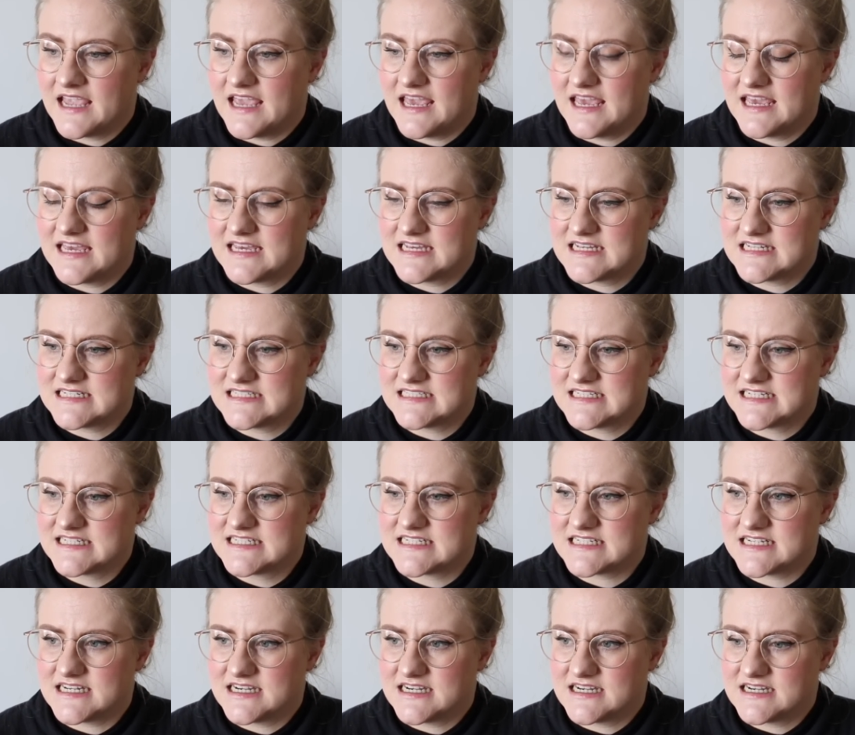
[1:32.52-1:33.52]

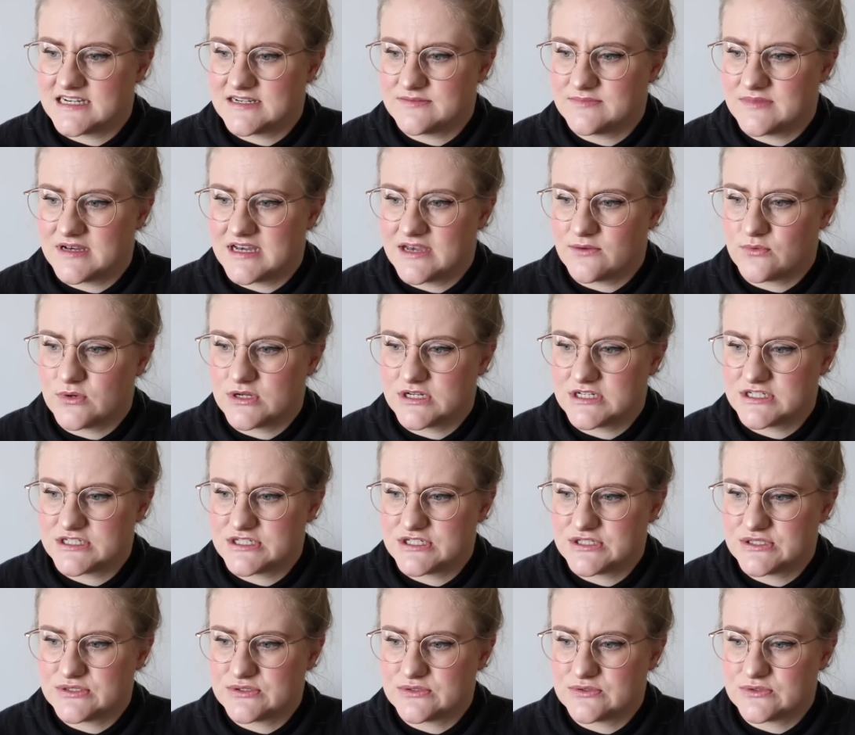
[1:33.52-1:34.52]
And I wanted
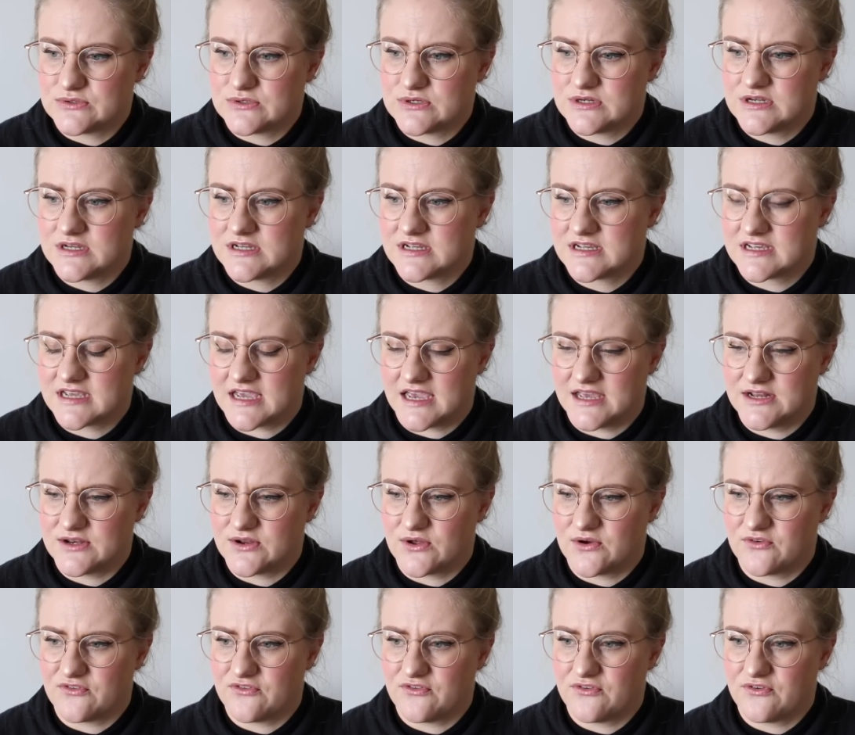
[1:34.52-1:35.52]
to kind
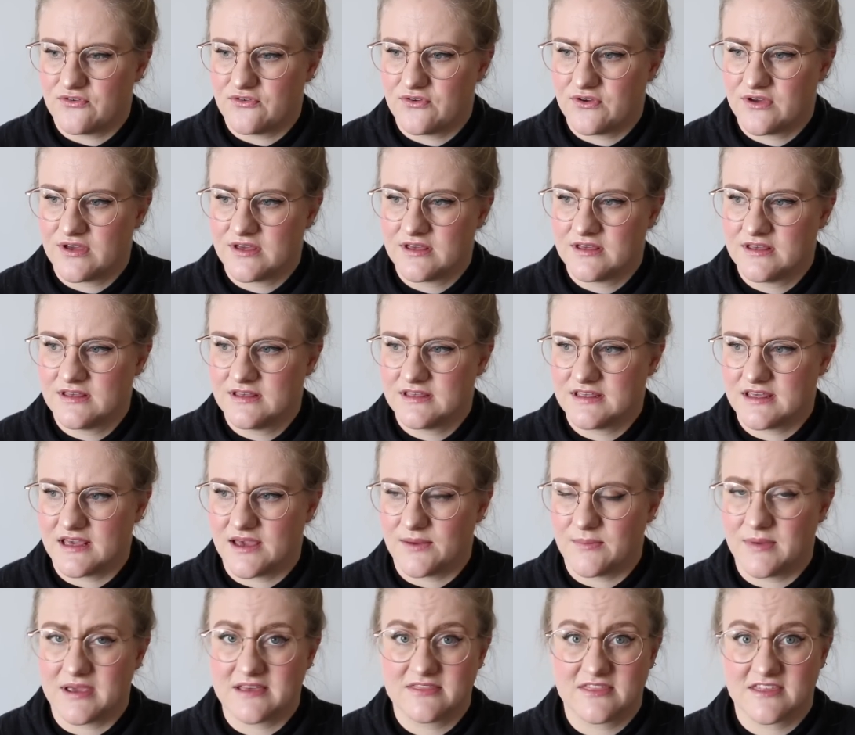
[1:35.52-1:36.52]
of,
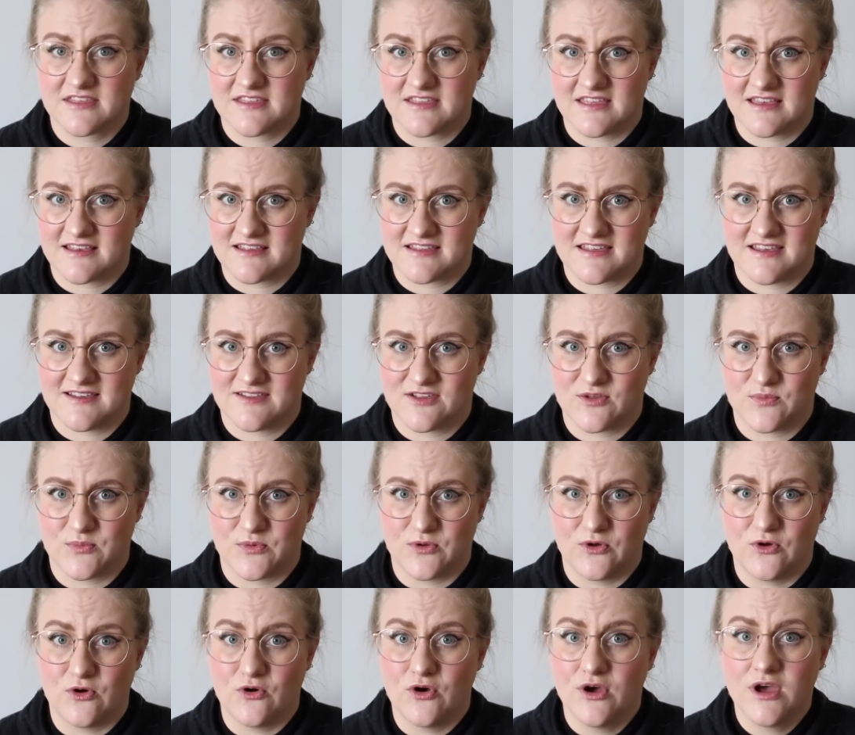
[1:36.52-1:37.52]
yeah, make this
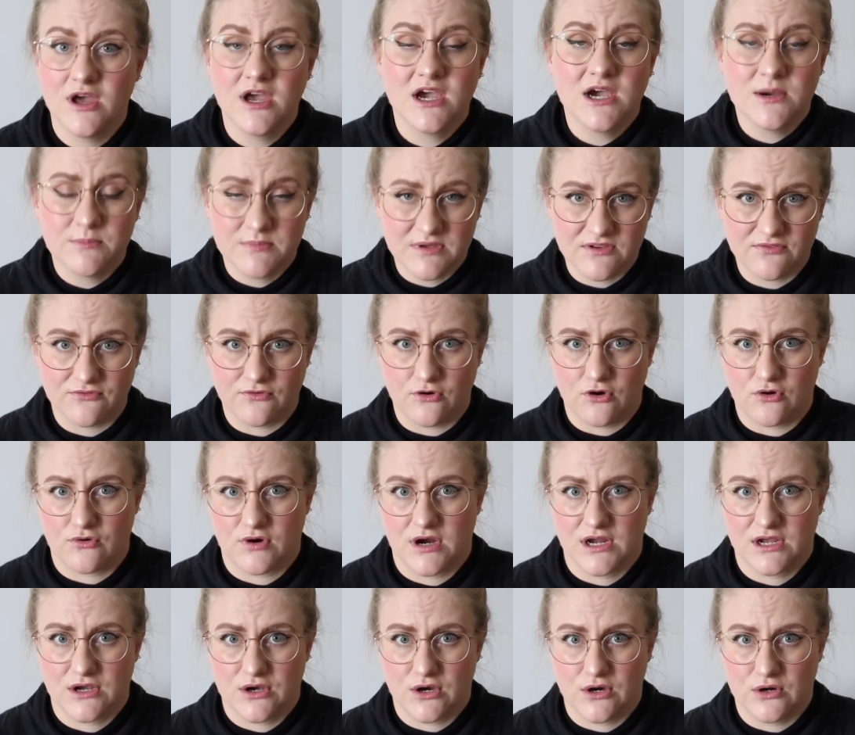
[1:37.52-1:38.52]
accessible before
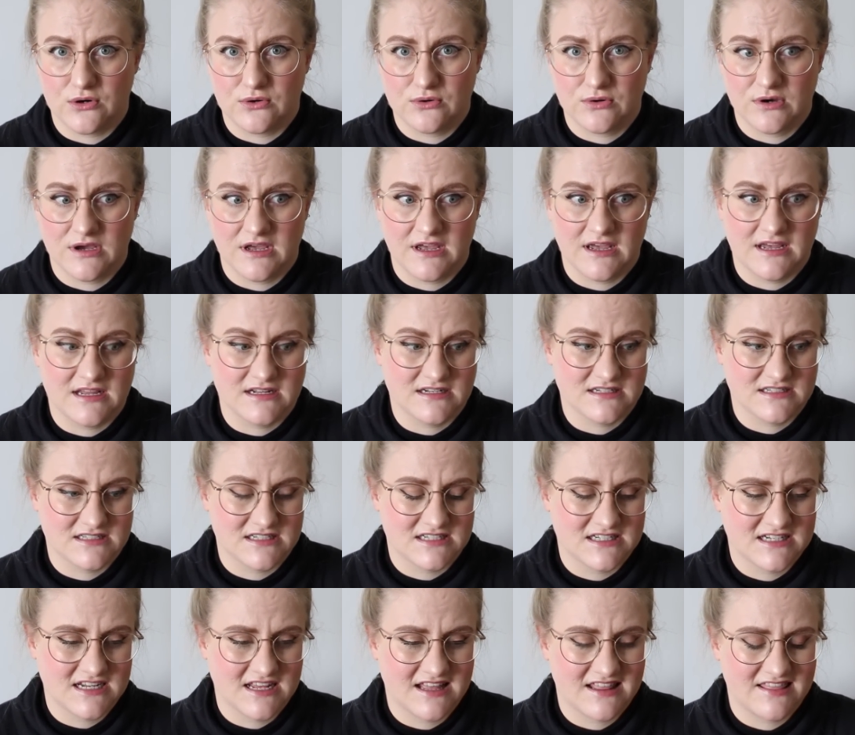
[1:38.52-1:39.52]
I go,
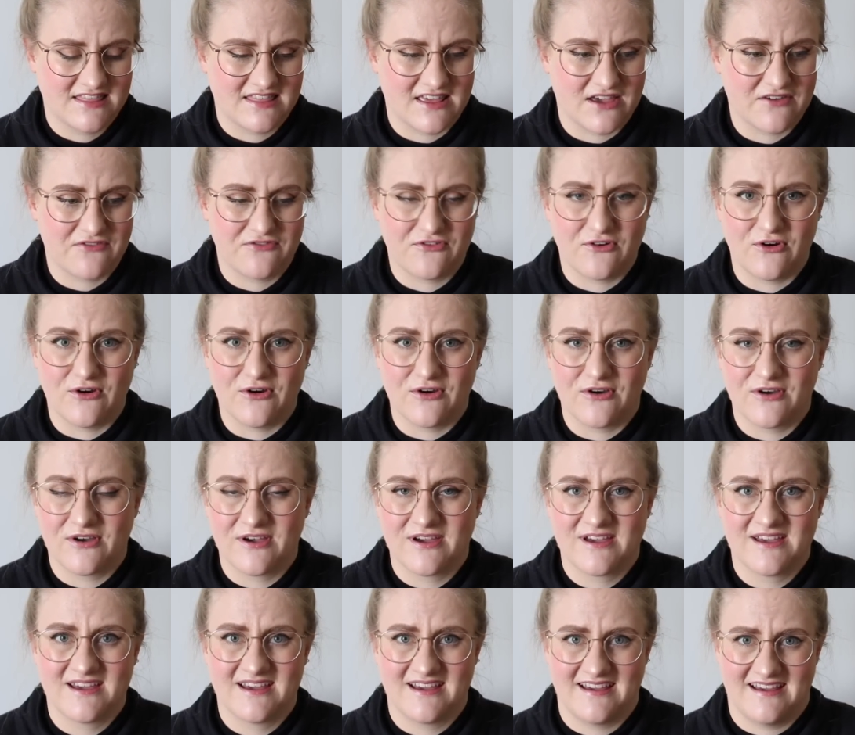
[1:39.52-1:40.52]
and therefore
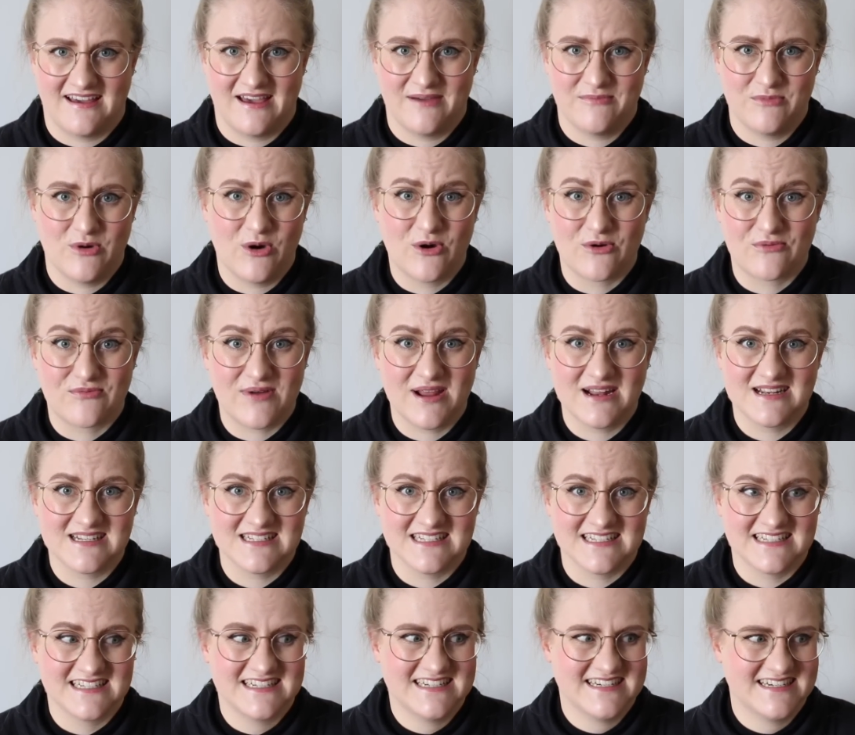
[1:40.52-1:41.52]
I'm
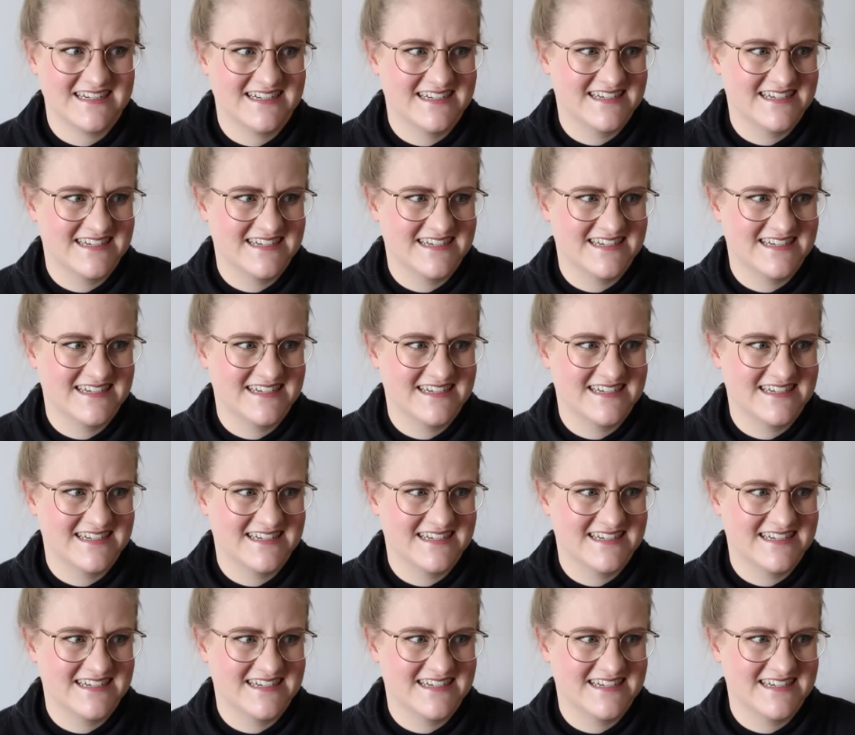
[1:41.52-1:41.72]
already